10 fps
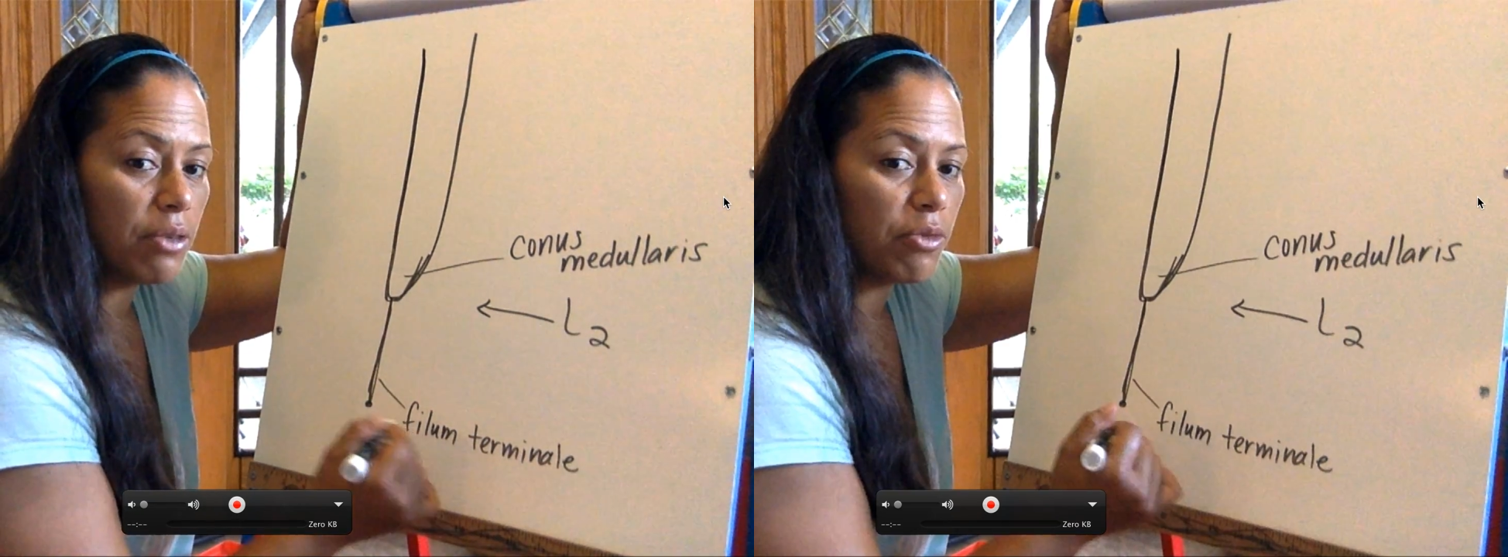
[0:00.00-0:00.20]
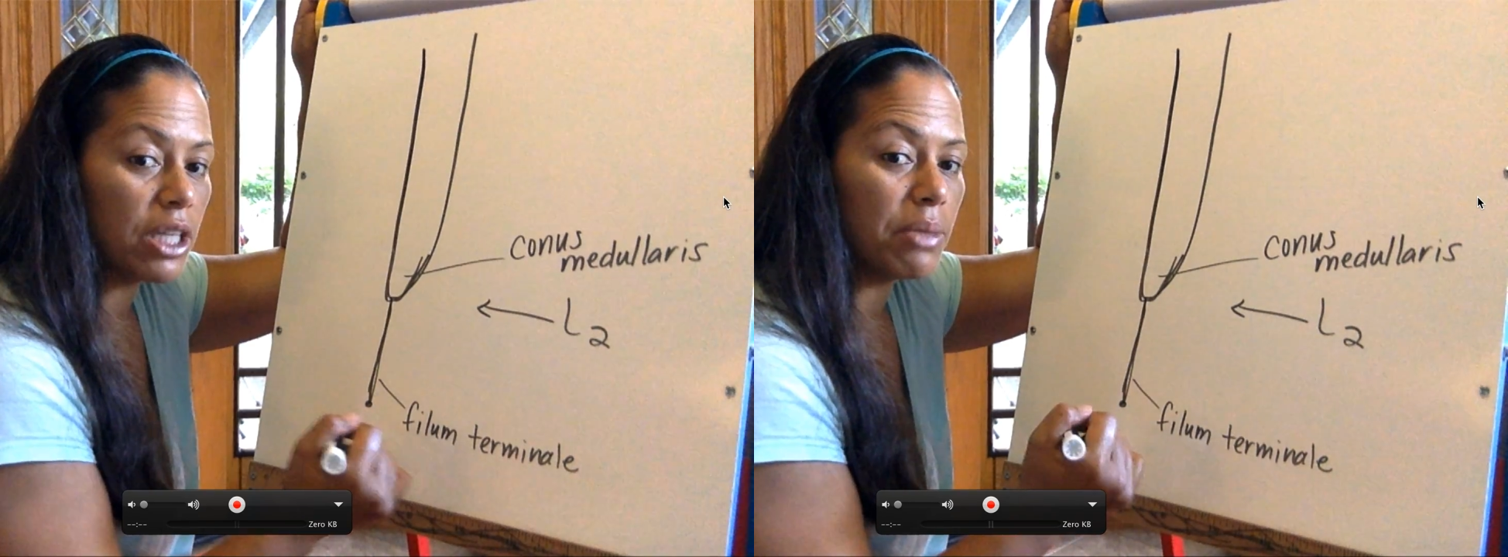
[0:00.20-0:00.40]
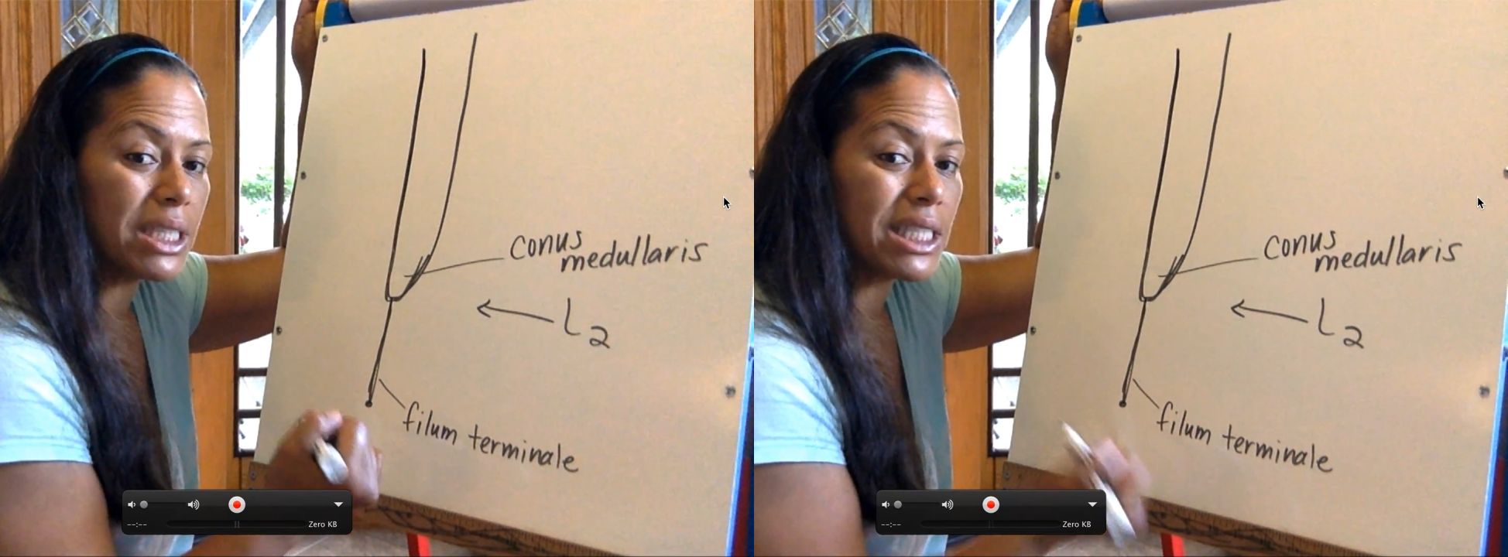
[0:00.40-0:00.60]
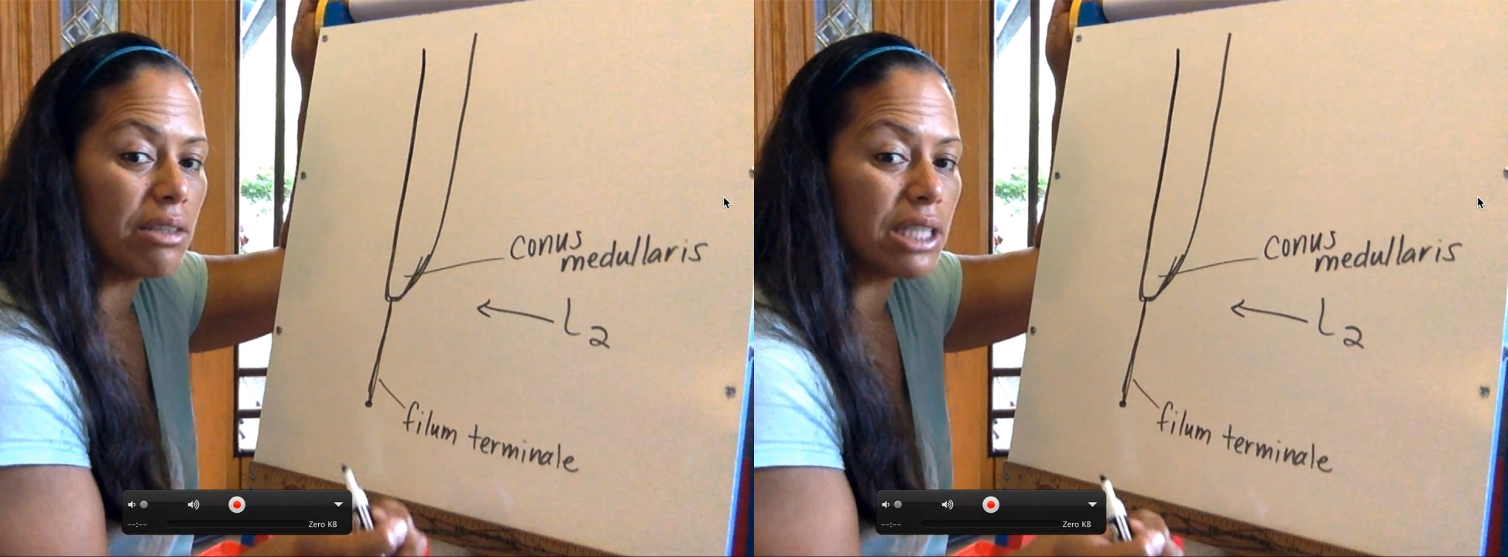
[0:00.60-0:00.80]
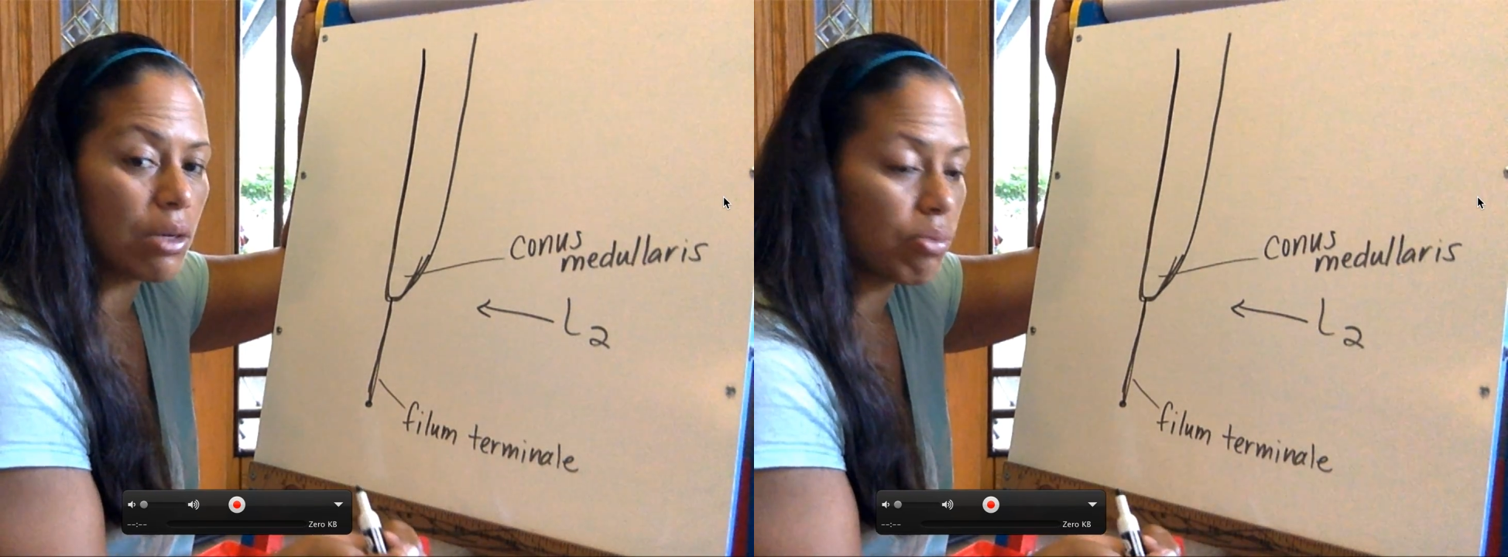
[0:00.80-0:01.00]
Filament sounds
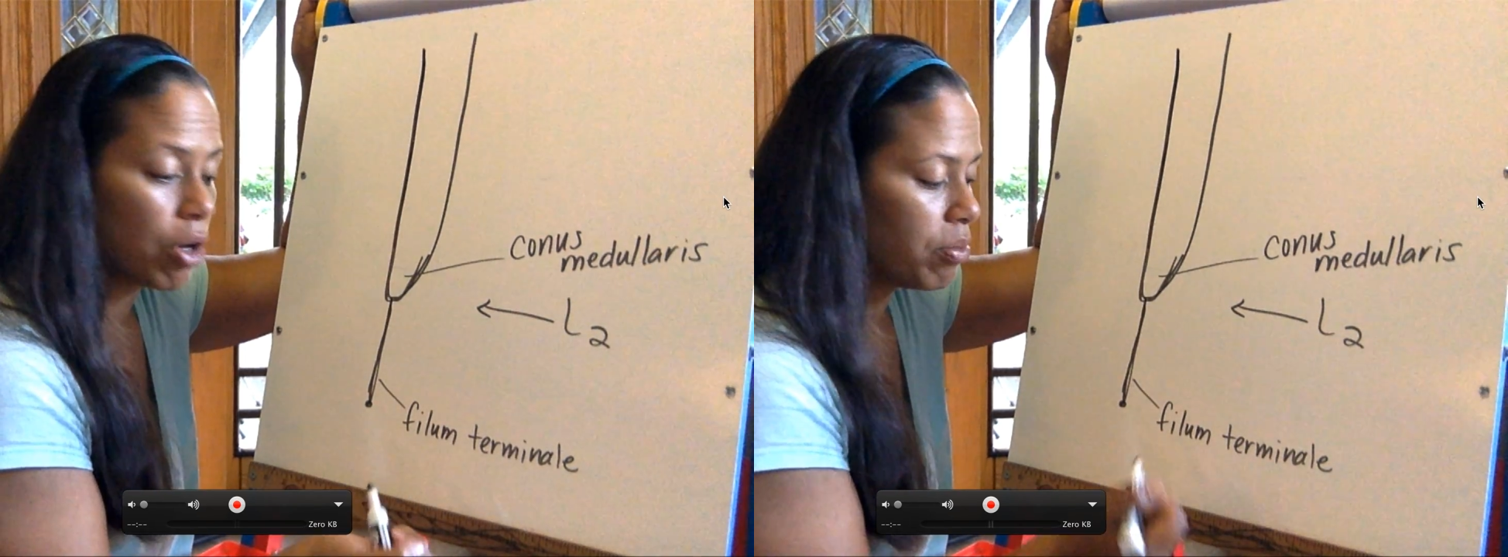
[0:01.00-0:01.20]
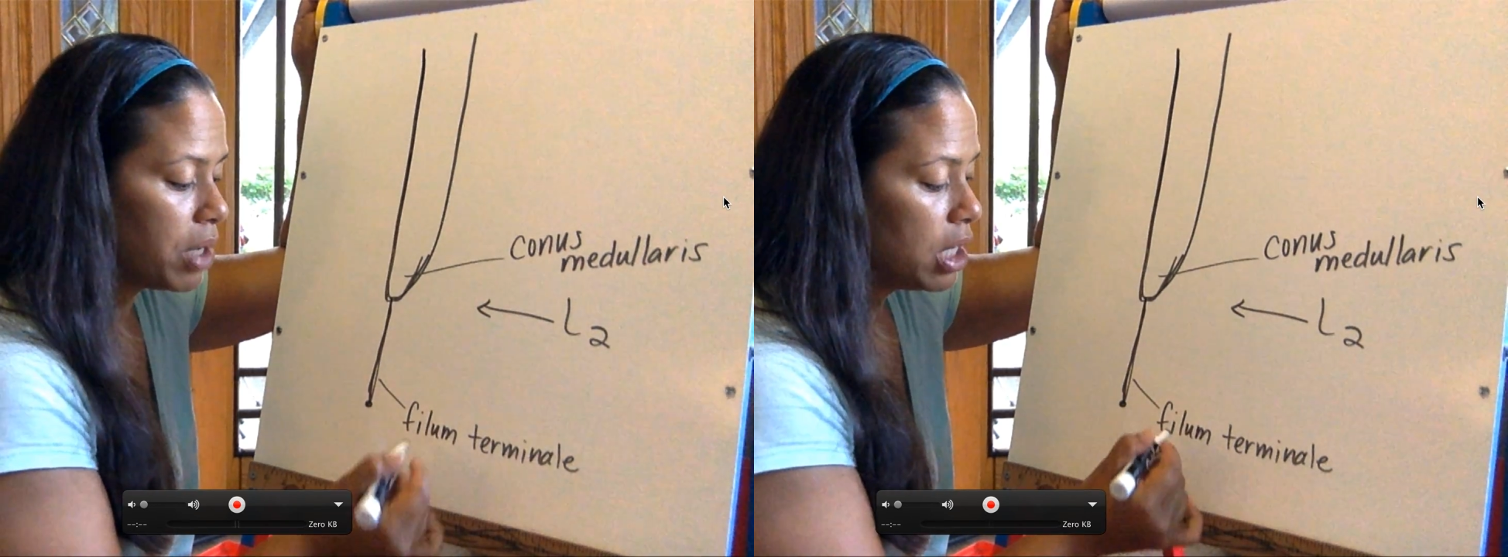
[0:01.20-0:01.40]
like a rope.